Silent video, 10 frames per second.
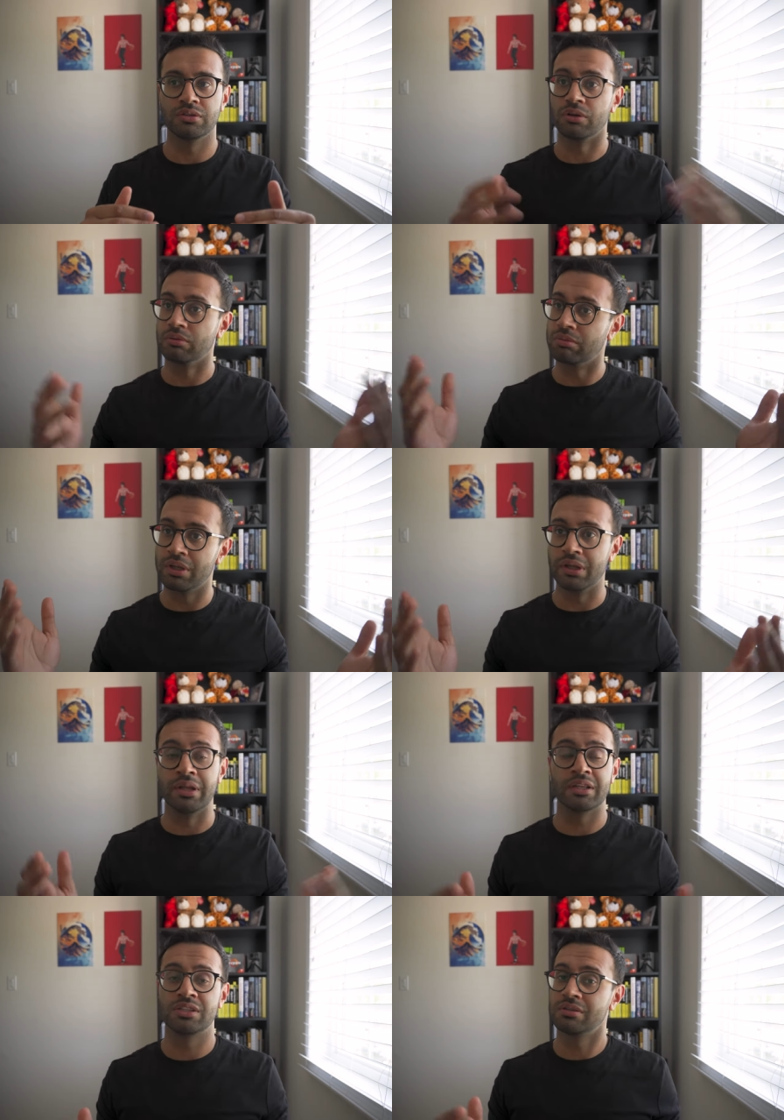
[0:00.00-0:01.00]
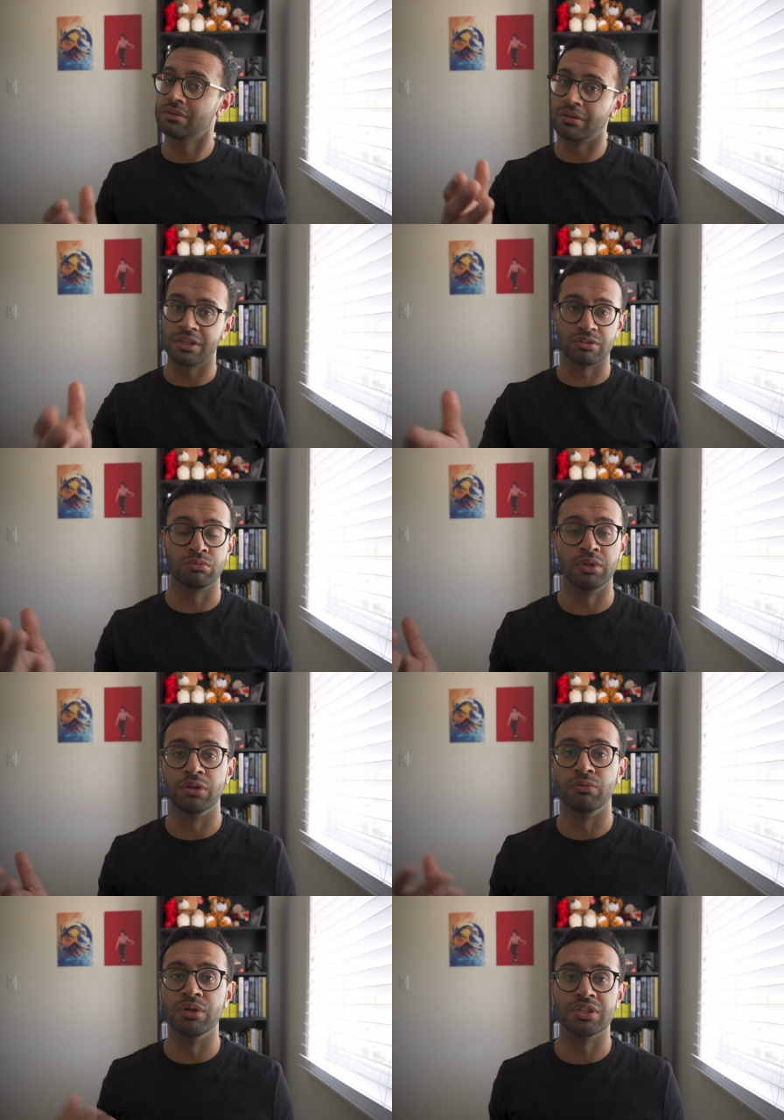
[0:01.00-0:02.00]
So that's that's a really
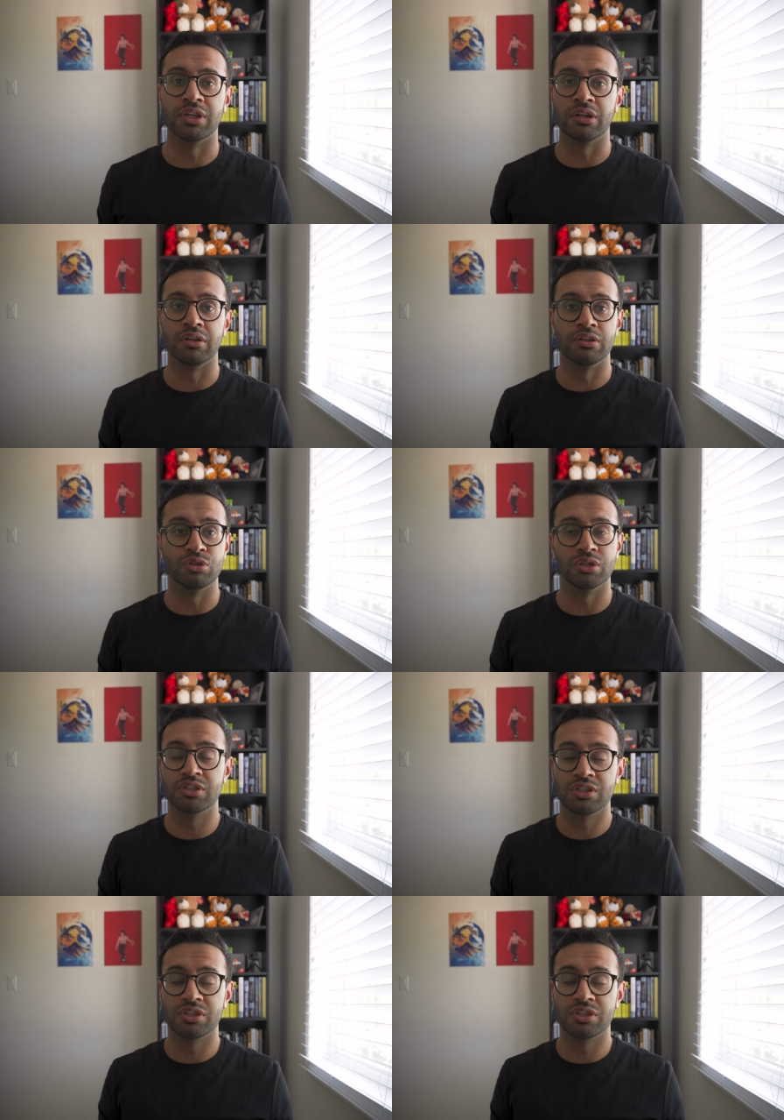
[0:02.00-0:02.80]
good reason and you should